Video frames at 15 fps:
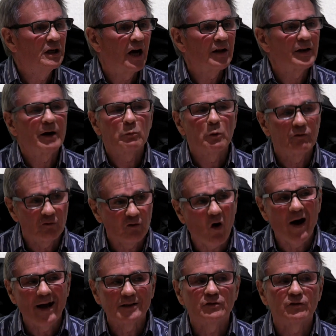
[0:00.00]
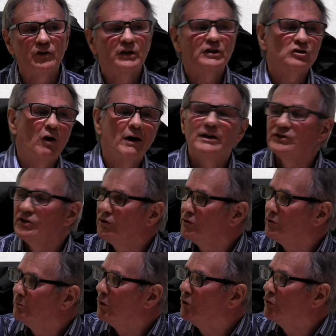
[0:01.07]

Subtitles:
and they were fighters for the trade union